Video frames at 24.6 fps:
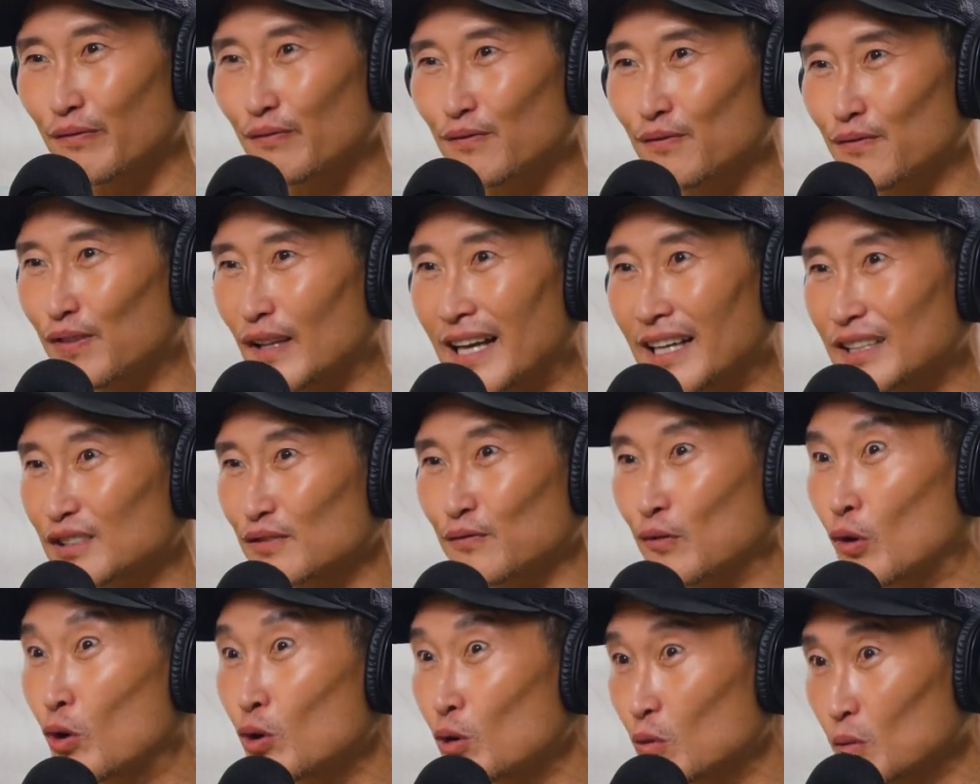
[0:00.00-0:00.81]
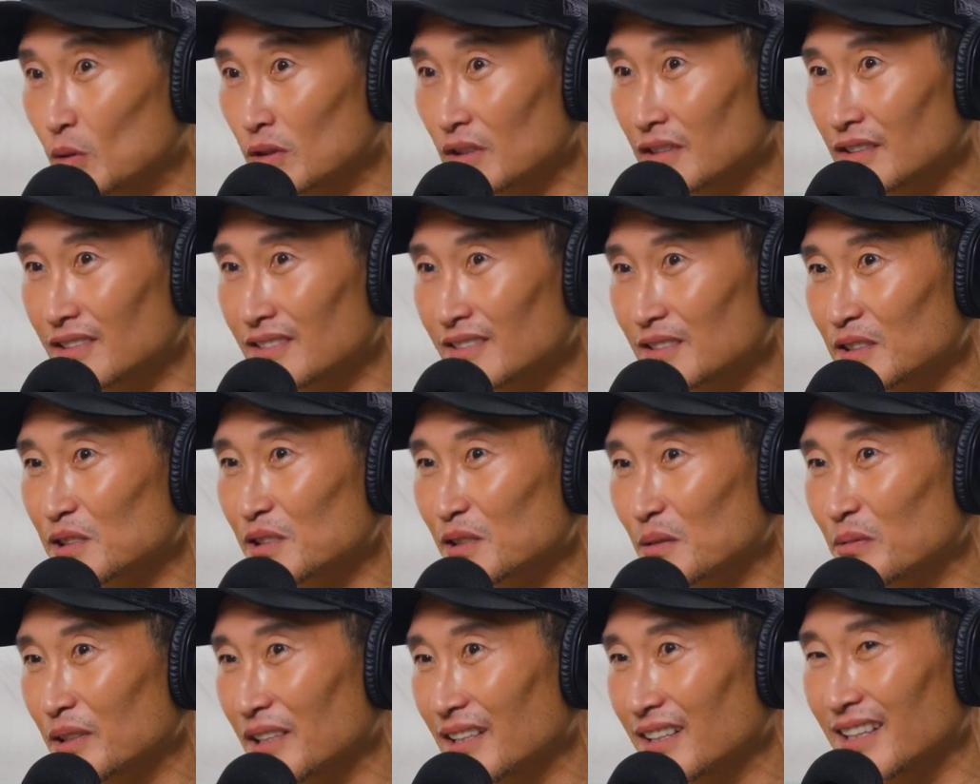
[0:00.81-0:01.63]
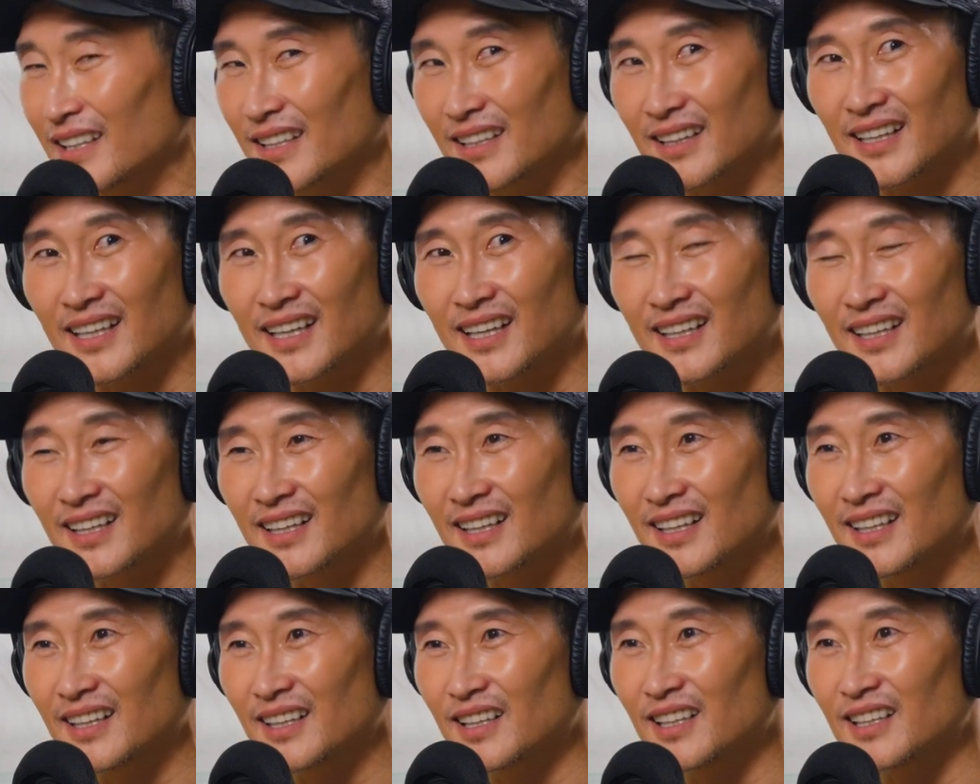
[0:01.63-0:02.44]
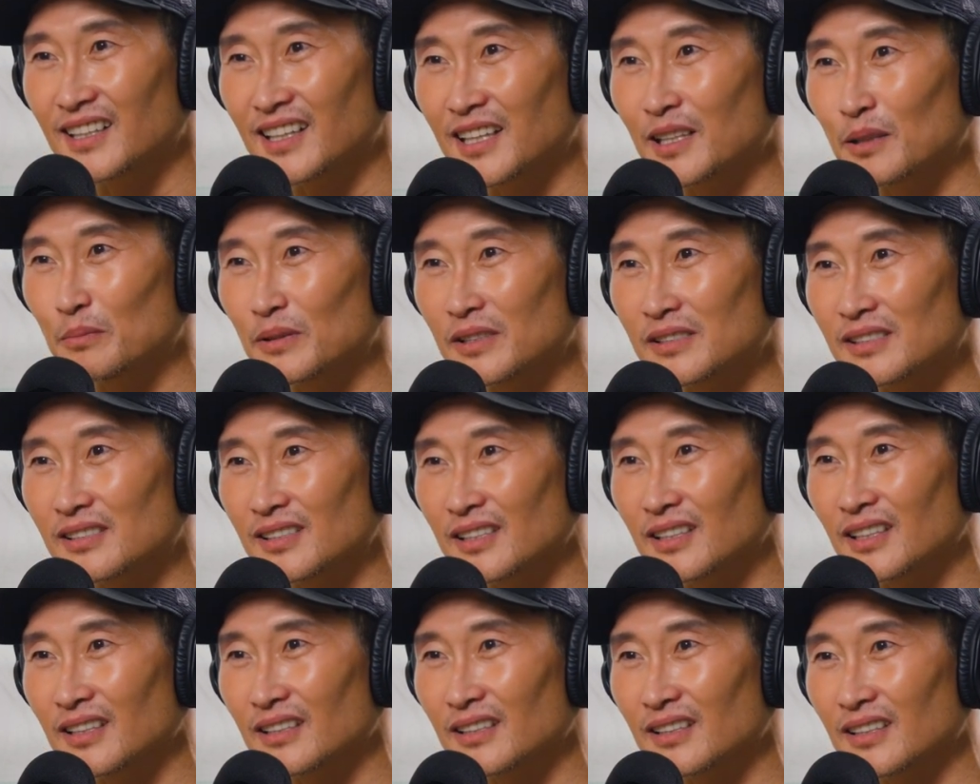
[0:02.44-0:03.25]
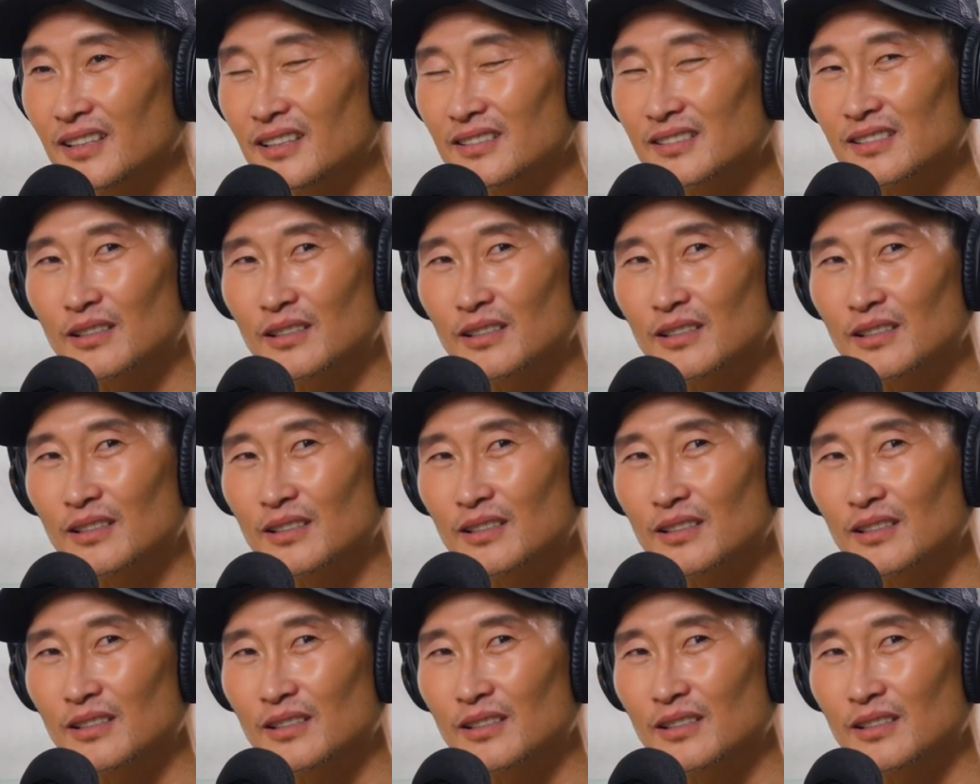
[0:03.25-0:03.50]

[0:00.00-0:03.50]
Flash Forward or something like that on ABC. Yeah, yeah, yeah, yeah.